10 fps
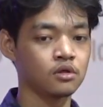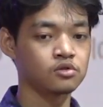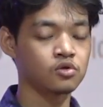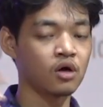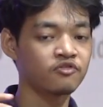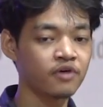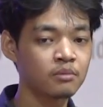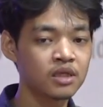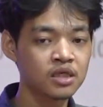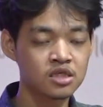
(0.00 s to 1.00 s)
So a
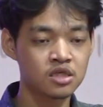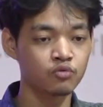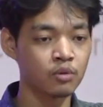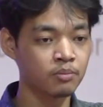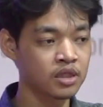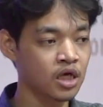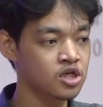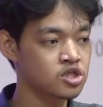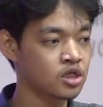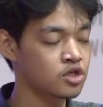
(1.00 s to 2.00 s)
family is a
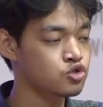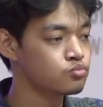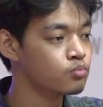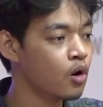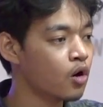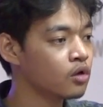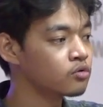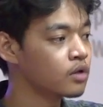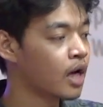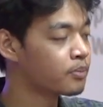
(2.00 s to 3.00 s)
replication, a
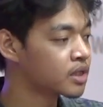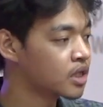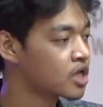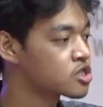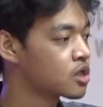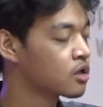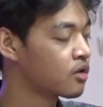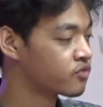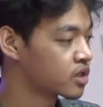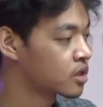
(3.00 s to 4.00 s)
small application
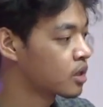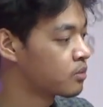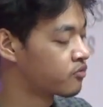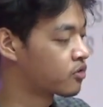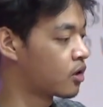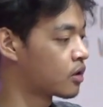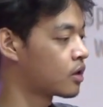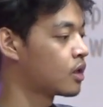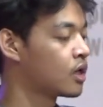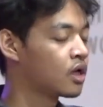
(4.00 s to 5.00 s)
of the kingdom of God.
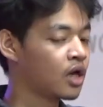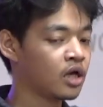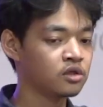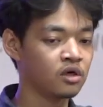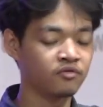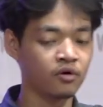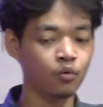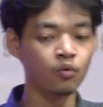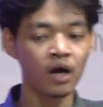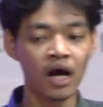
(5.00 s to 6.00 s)
And you have
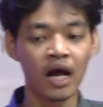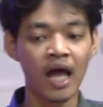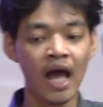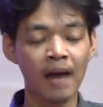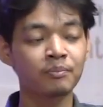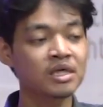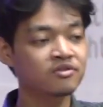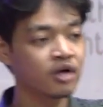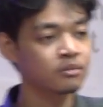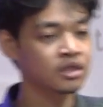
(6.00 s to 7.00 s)
a happy
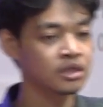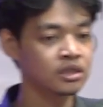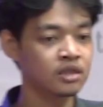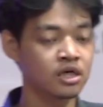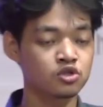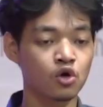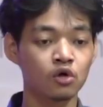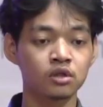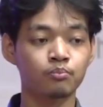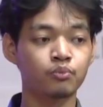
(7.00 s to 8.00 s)
family that is
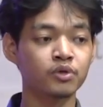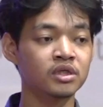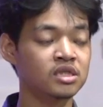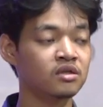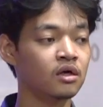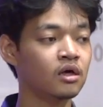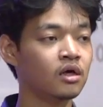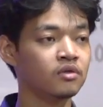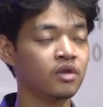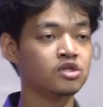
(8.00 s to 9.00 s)
called the priest,
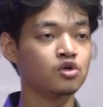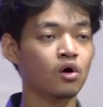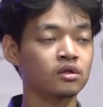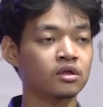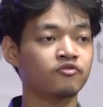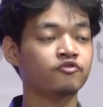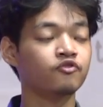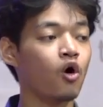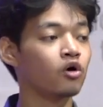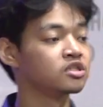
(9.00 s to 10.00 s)
that is called the
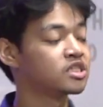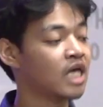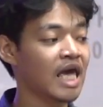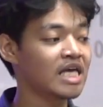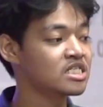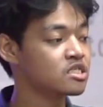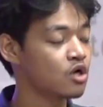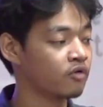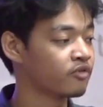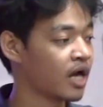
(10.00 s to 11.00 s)
foretaste
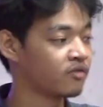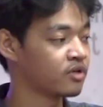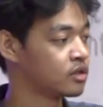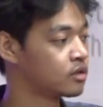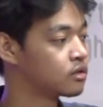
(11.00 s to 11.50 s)
of heaven.